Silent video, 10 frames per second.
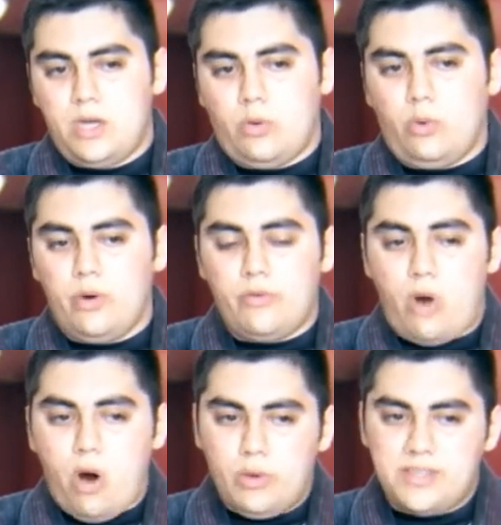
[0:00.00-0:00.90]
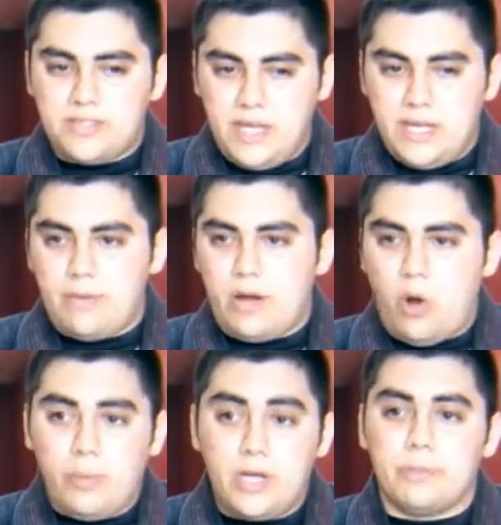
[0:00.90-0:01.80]
we were always thinking about
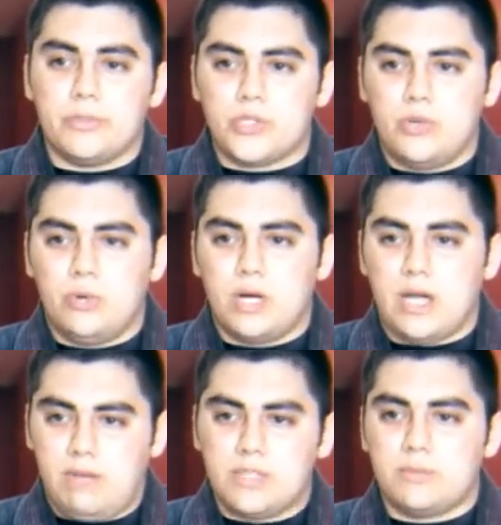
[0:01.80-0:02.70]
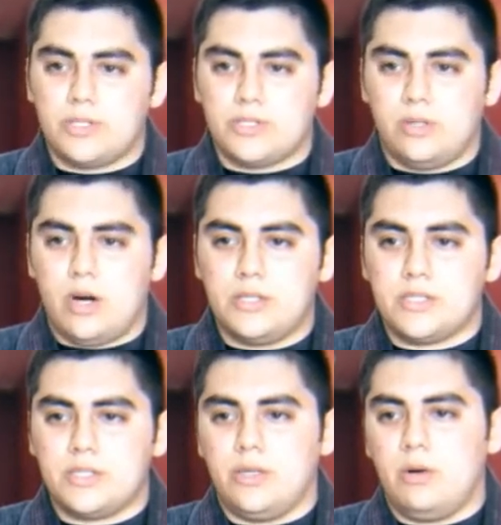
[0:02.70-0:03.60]
opening up a school, Galvan's Martial
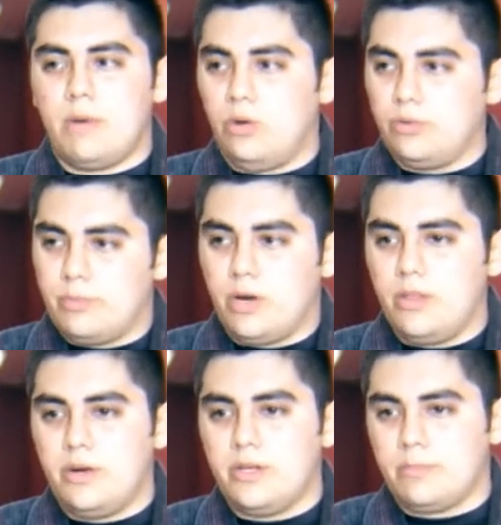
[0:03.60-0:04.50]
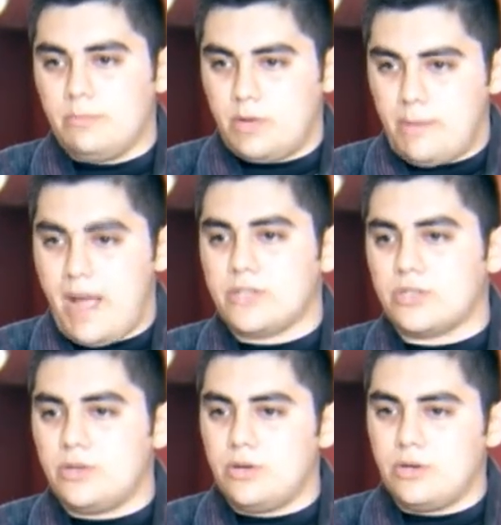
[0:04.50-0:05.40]
Arts. You know, my older brother is a
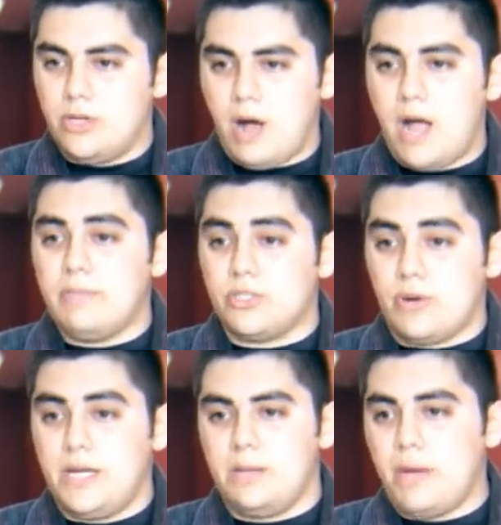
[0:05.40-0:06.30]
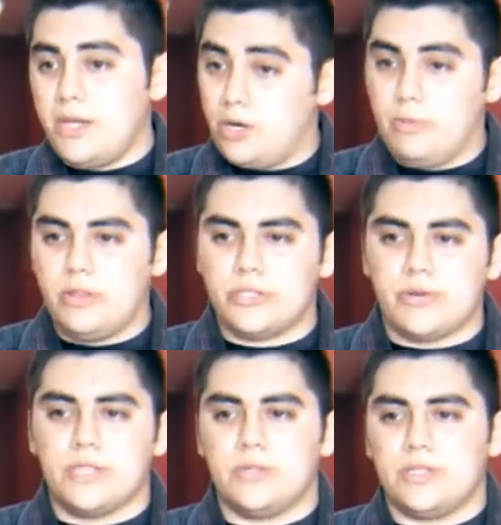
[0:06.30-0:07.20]
master. You know, I've been training. My younger brother
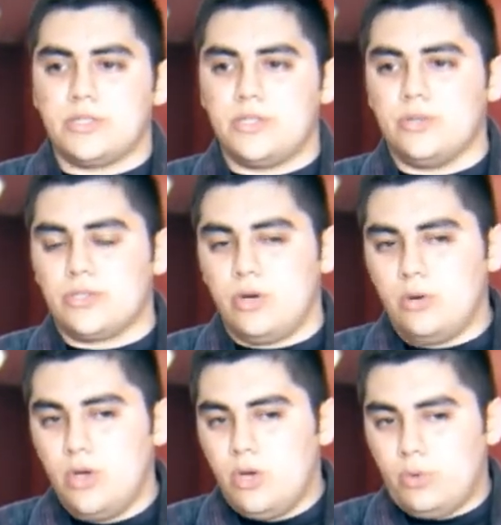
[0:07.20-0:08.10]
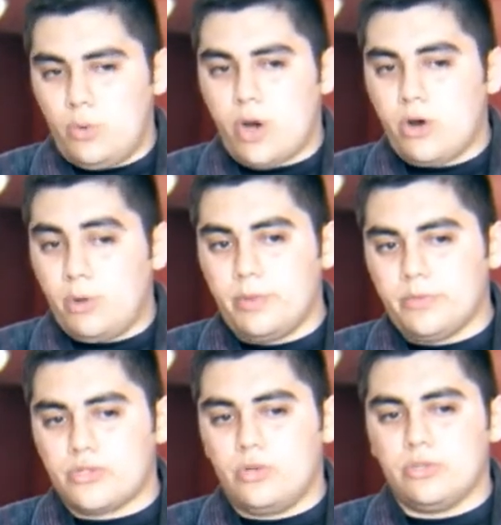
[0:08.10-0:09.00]
trains with us too, so we wanted
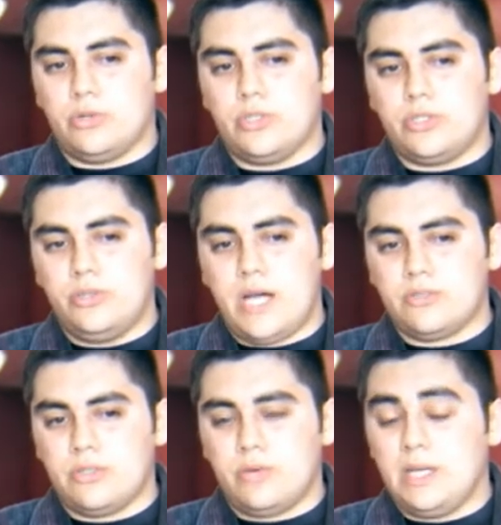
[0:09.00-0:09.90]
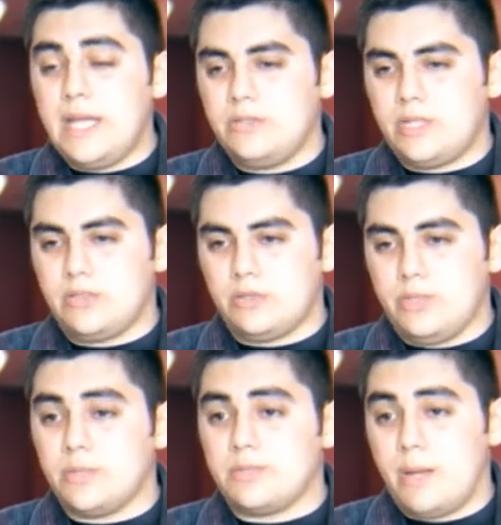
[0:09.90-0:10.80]
up a school. So in 2003, late
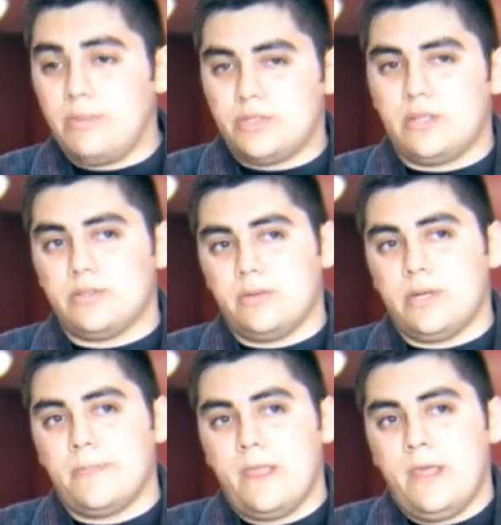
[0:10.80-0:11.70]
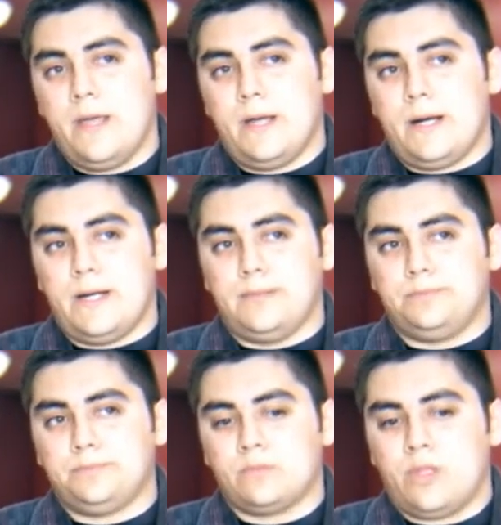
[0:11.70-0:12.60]
2003, September
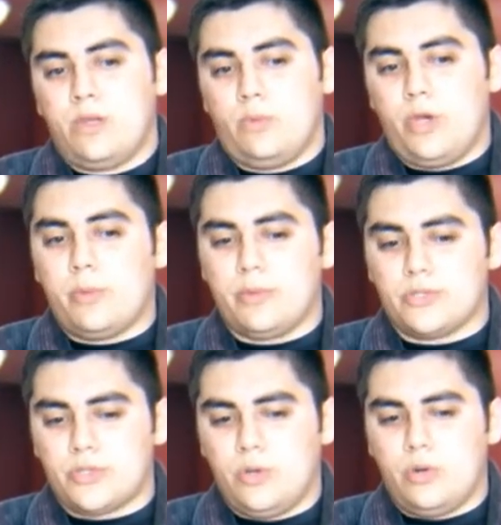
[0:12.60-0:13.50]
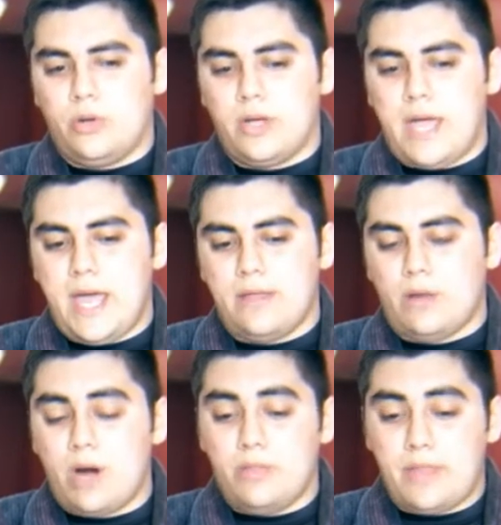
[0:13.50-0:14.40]
2003, we opened up a school,
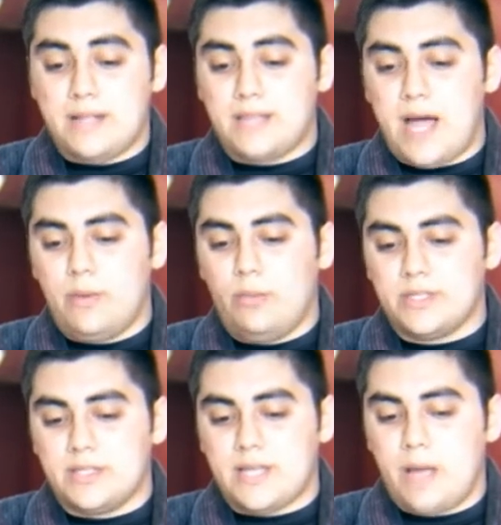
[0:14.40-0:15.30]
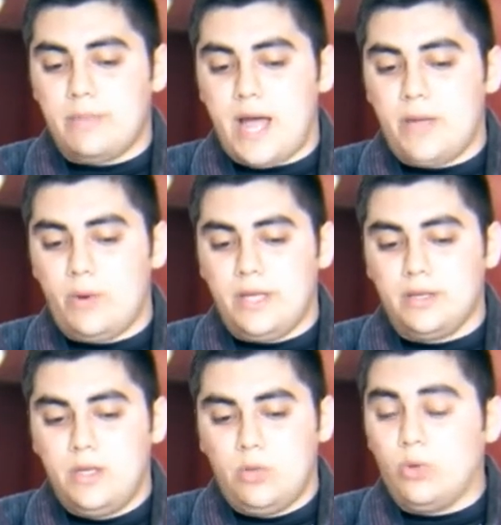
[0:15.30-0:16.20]
and around that time was the time that I
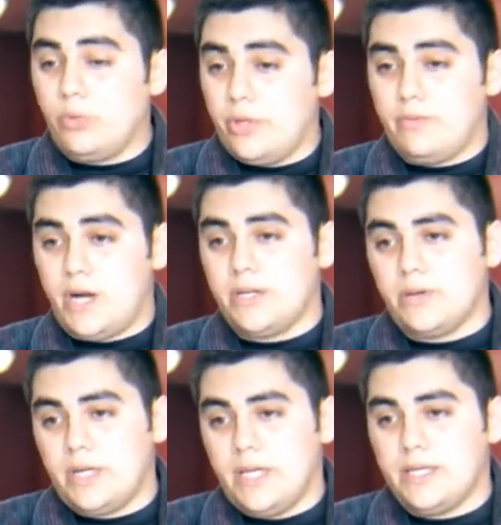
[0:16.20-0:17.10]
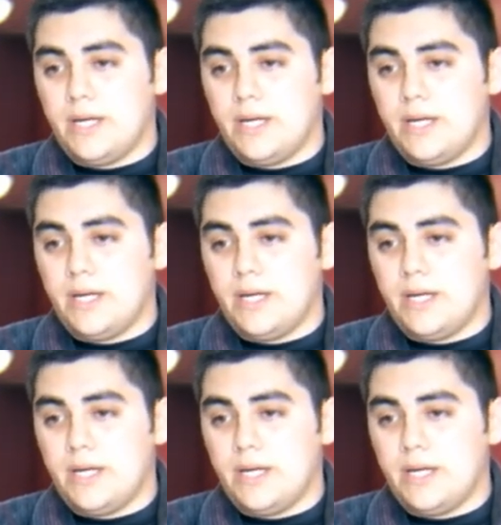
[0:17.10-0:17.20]
went with William Vondry, and